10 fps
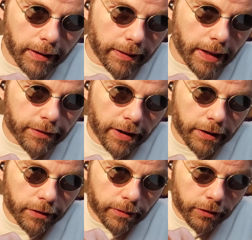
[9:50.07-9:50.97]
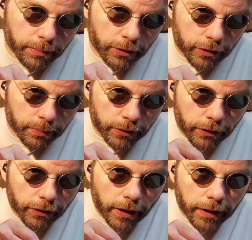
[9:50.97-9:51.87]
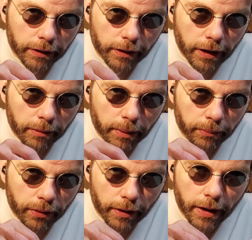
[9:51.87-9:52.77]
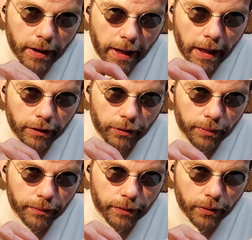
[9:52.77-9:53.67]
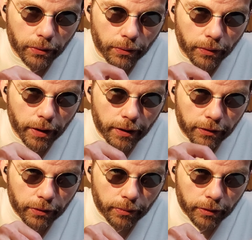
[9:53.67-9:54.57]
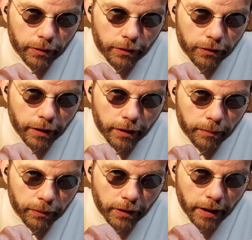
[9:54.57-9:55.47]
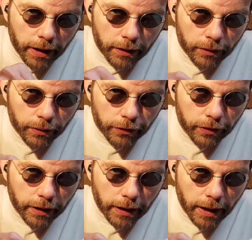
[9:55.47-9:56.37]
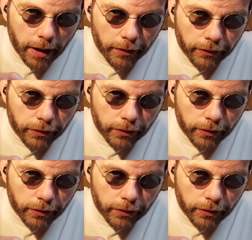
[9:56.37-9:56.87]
And that's how you're supposed to put this gun in. You got to remember, handle, cool. So we're going to set it up with the handle sticking out.